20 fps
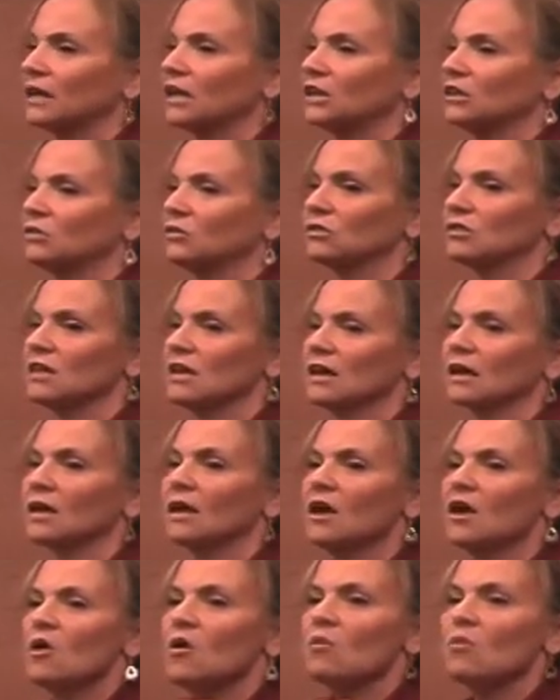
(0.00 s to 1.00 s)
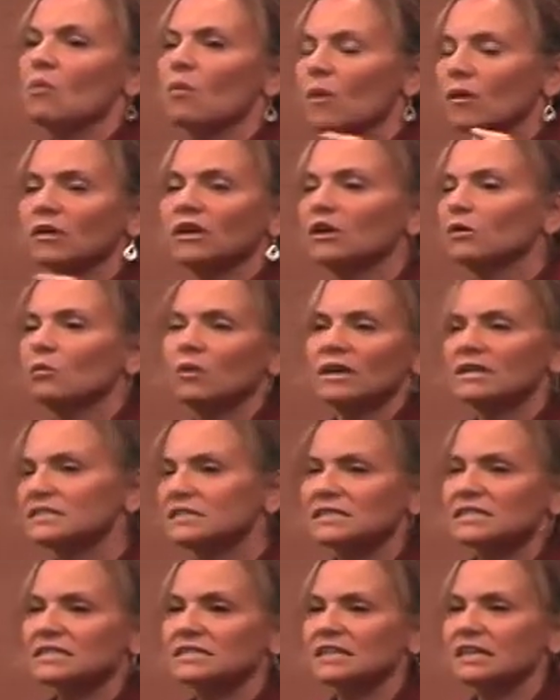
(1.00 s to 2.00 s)
and you think, you know, what is
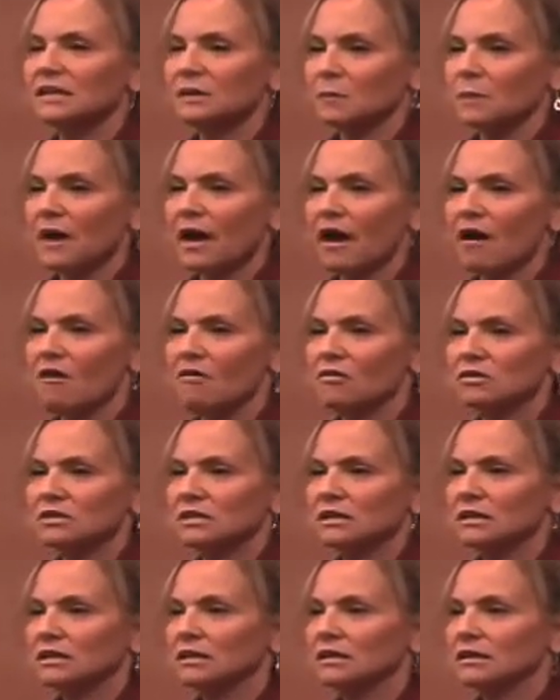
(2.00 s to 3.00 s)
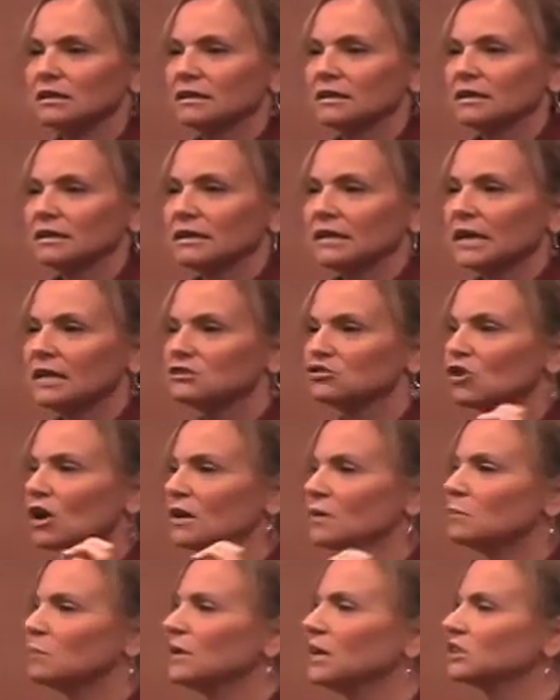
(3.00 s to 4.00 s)
this scene about? And
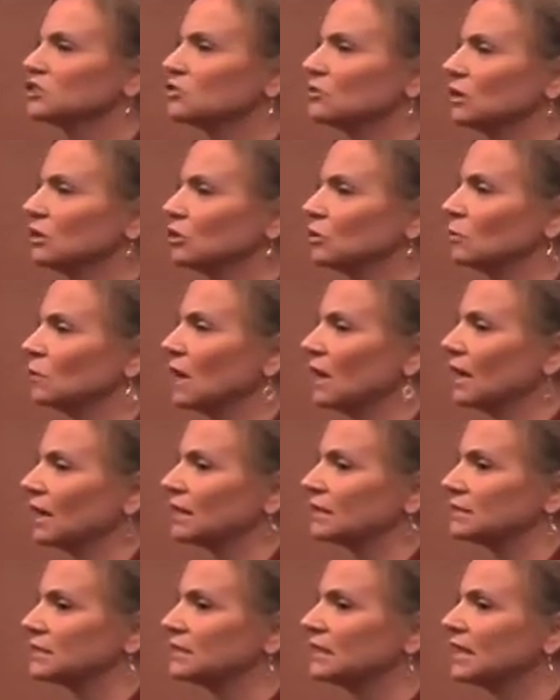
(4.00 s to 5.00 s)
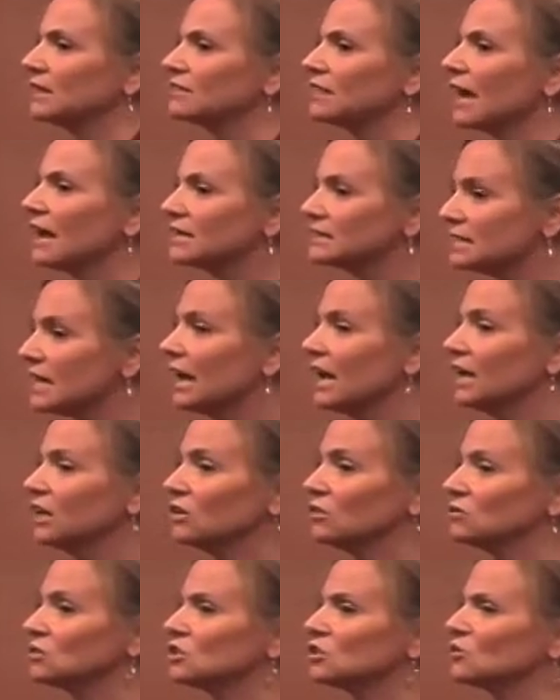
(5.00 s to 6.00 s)
try to picture it in your mind, and let that
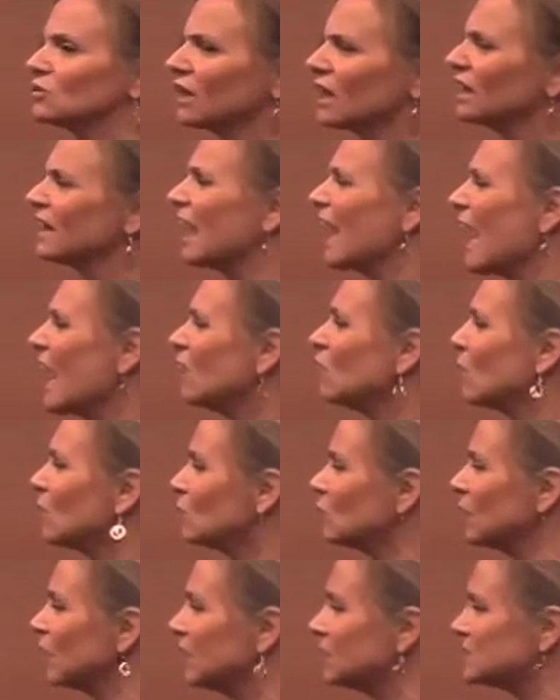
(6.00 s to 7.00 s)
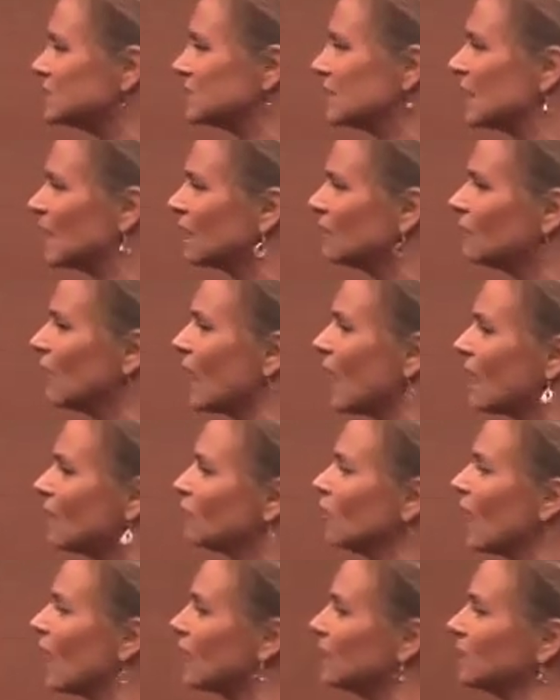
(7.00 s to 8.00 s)
take you to, okay, now how do I relate to that? Have I
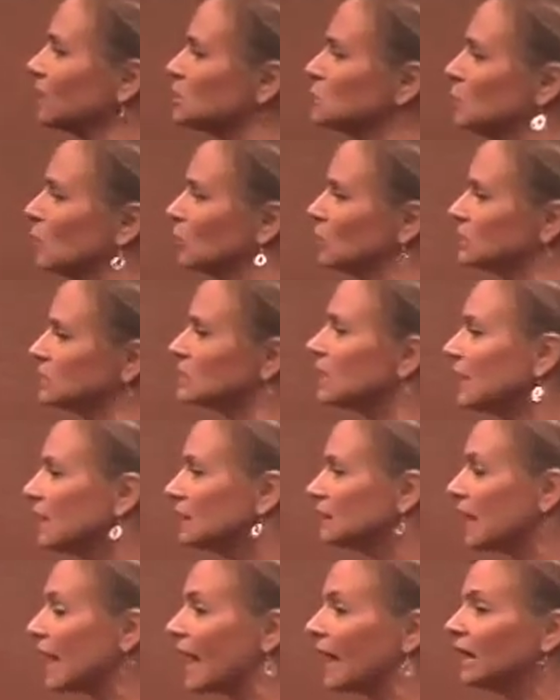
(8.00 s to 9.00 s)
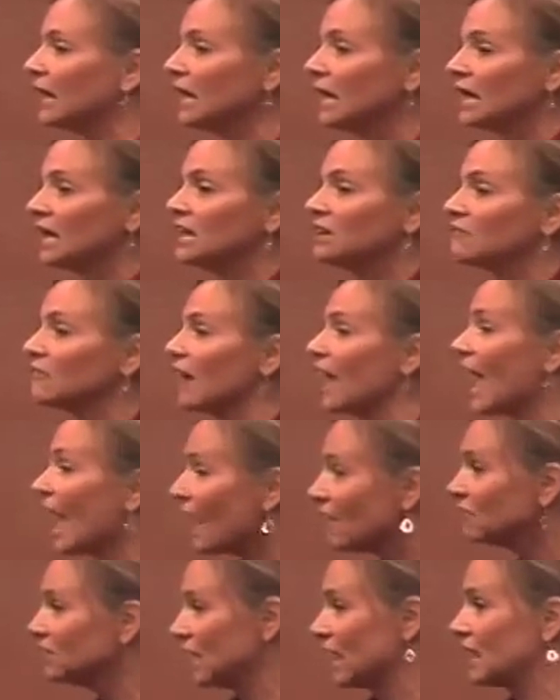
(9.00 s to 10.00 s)
ever had an experience like that? And if I
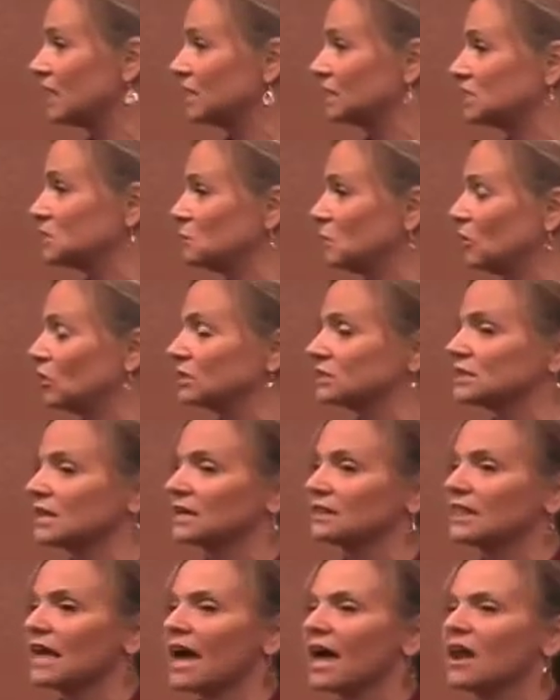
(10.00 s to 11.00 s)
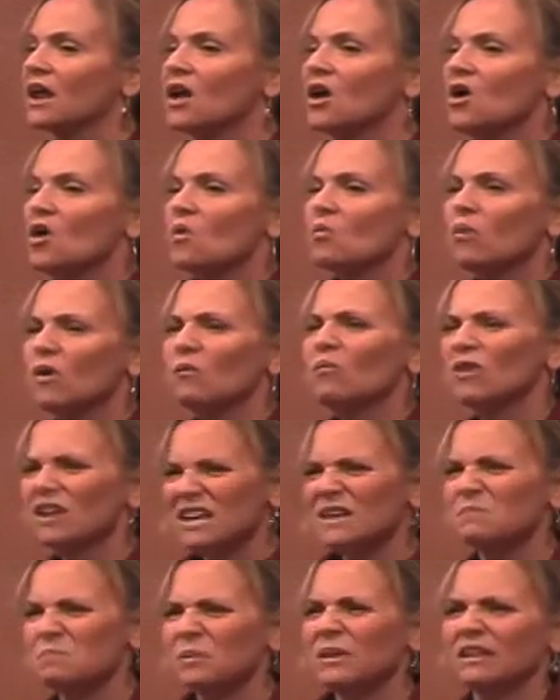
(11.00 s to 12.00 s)
haven't had an experience like that, what
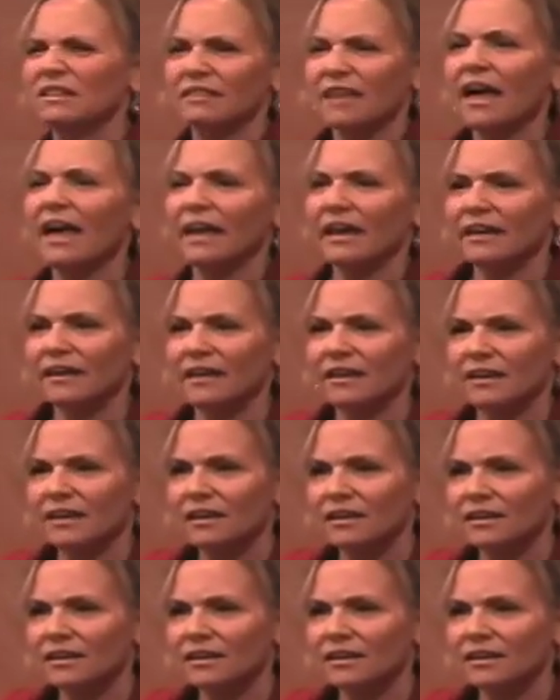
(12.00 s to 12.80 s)
would it be like?